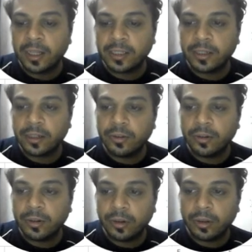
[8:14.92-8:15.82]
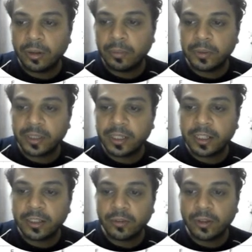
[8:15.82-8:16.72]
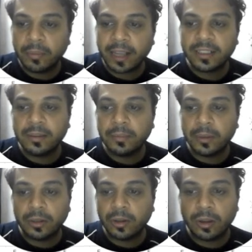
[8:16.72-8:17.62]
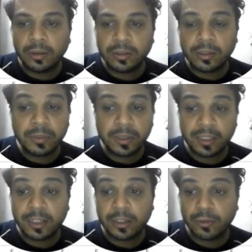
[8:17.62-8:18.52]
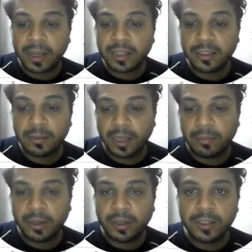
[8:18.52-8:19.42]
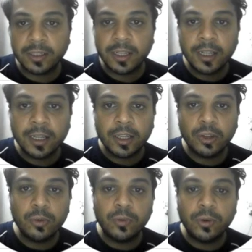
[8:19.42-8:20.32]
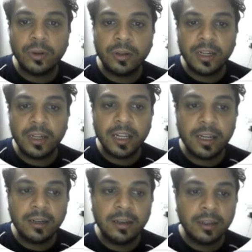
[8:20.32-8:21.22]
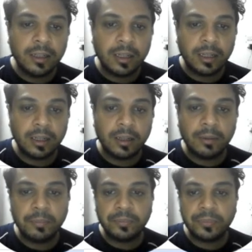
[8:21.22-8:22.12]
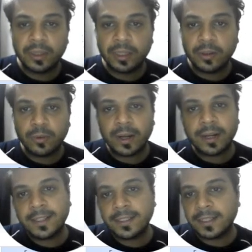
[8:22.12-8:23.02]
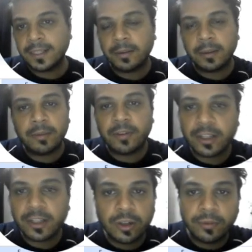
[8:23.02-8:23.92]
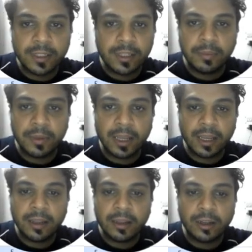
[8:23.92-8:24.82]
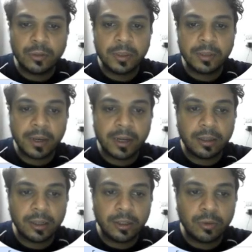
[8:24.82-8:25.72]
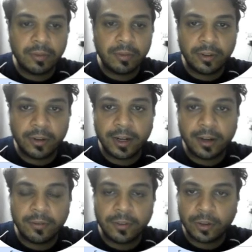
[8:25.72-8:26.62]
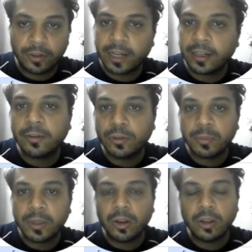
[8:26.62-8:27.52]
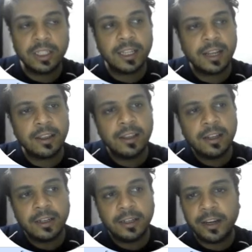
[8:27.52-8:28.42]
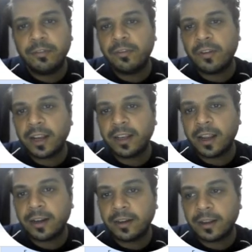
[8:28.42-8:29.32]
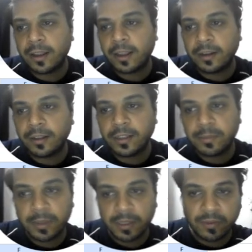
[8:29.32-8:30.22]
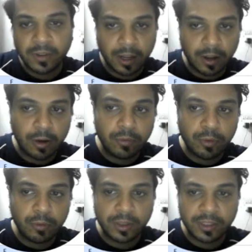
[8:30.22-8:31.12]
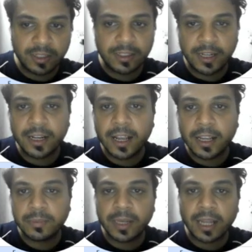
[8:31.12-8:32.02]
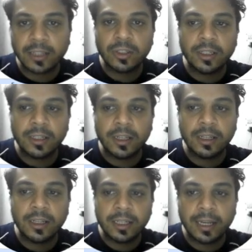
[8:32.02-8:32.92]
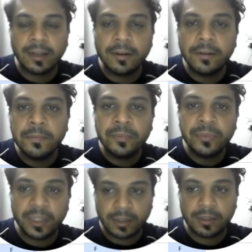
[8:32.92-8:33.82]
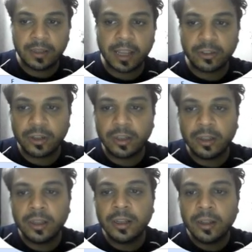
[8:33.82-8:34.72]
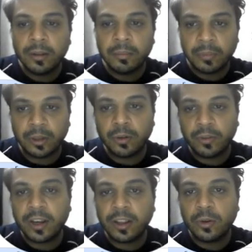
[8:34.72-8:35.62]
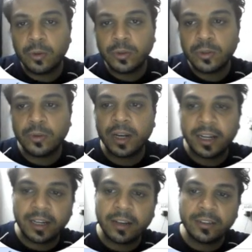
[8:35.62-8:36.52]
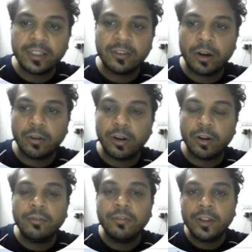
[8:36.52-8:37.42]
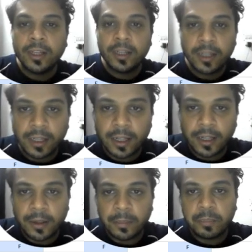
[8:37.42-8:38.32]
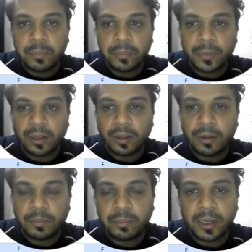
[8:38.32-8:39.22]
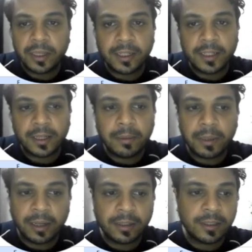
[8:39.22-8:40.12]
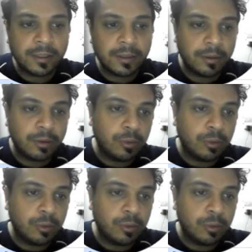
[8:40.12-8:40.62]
a certain percentage of the max certain percentage of the max CPA, because you would need at least a fraction of the CPA to be spent to every creative. That was my logic, and I did find that in this specific account from which this data has been actually taken, this is actually very close to real data. It's just rounded off, but it's